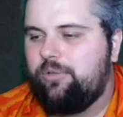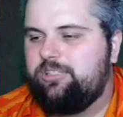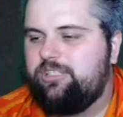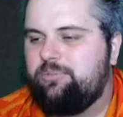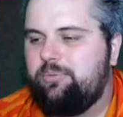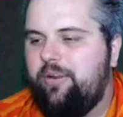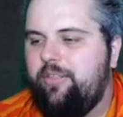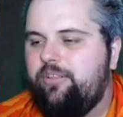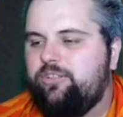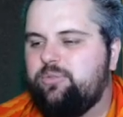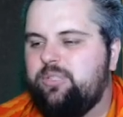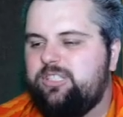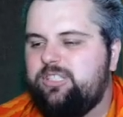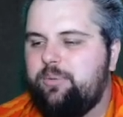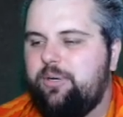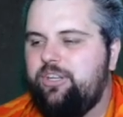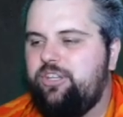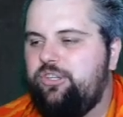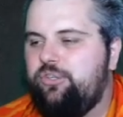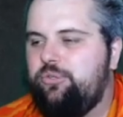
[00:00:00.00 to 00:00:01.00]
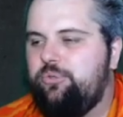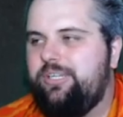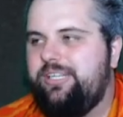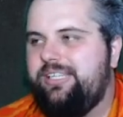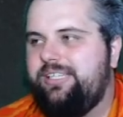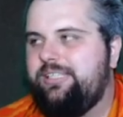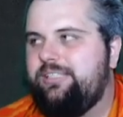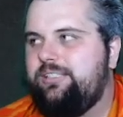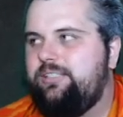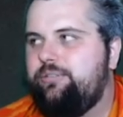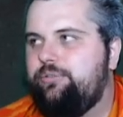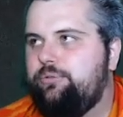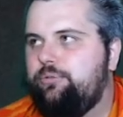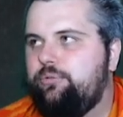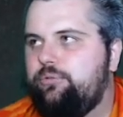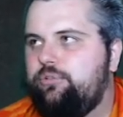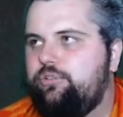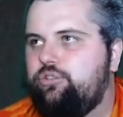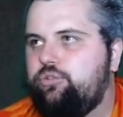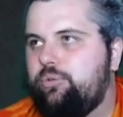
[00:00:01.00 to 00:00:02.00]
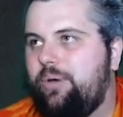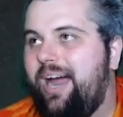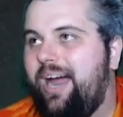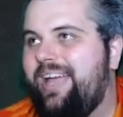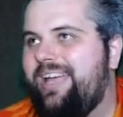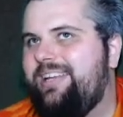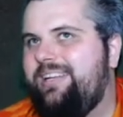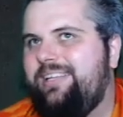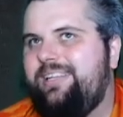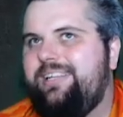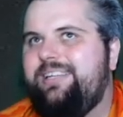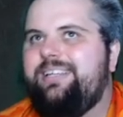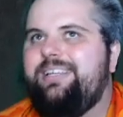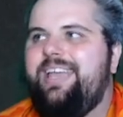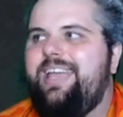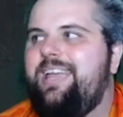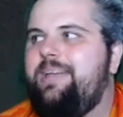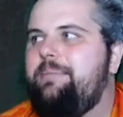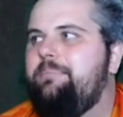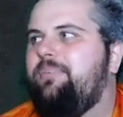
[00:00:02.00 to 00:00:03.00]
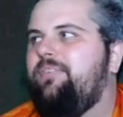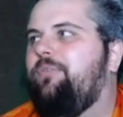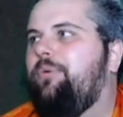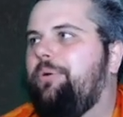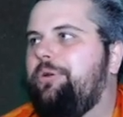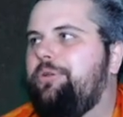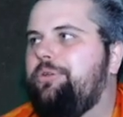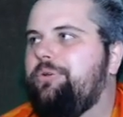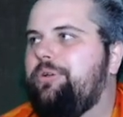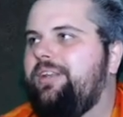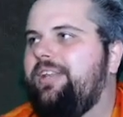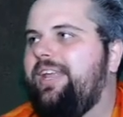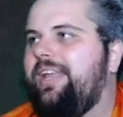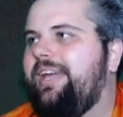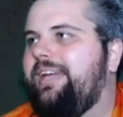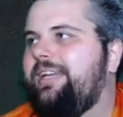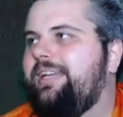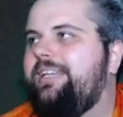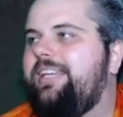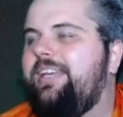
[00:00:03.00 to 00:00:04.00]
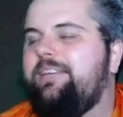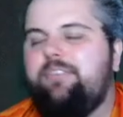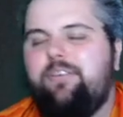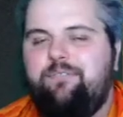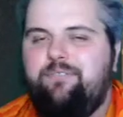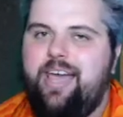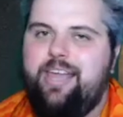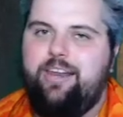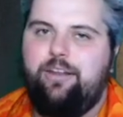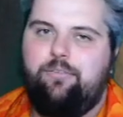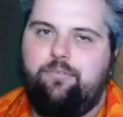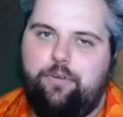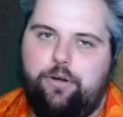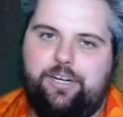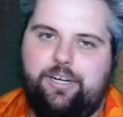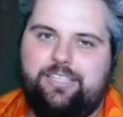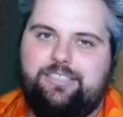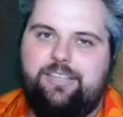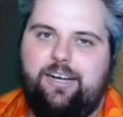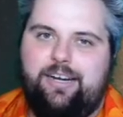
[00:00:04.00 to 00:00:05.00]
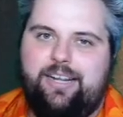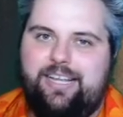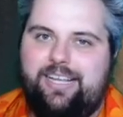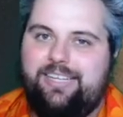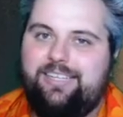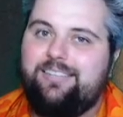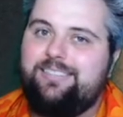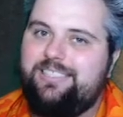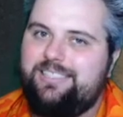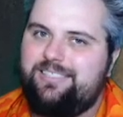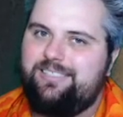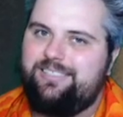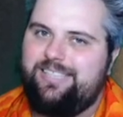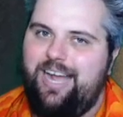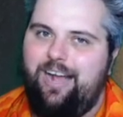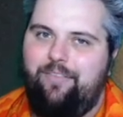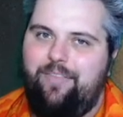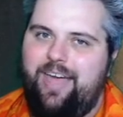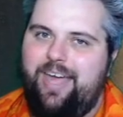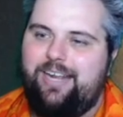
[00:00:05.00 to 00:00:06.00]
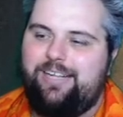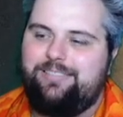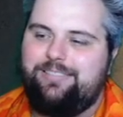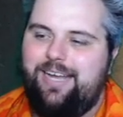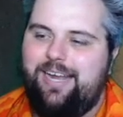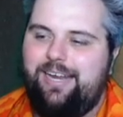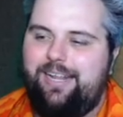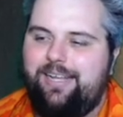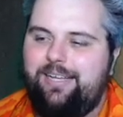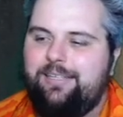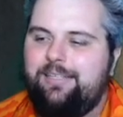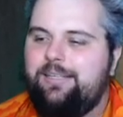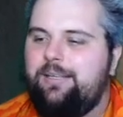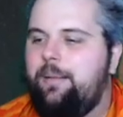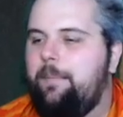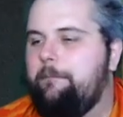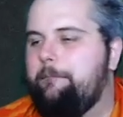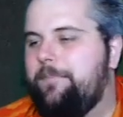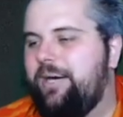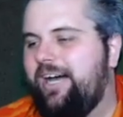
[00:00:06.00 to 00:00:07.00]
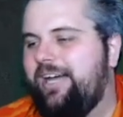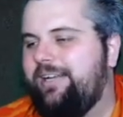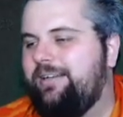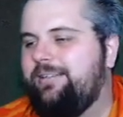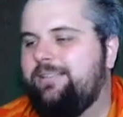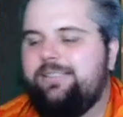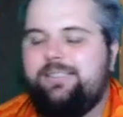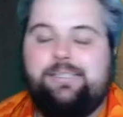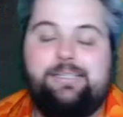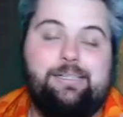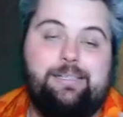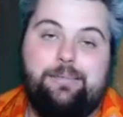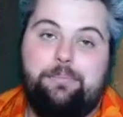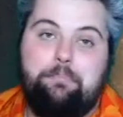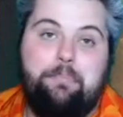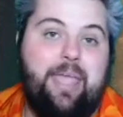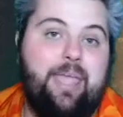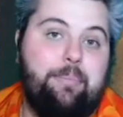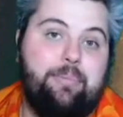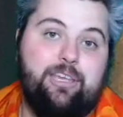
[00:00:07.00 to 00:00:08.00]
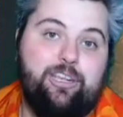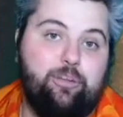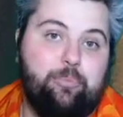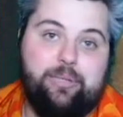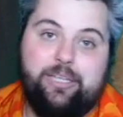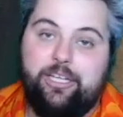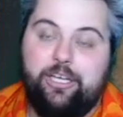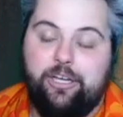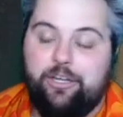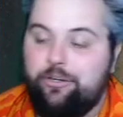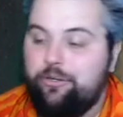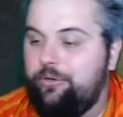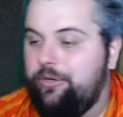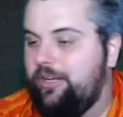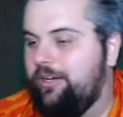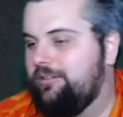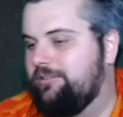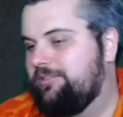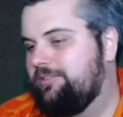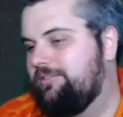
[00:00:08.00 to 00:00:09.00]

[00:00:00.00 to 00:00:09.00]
one of those ones where you need to try it in-game before you can, like, give a final verdict on it. It doesn't sound that exciting, but maybe it'll be good. Who knows?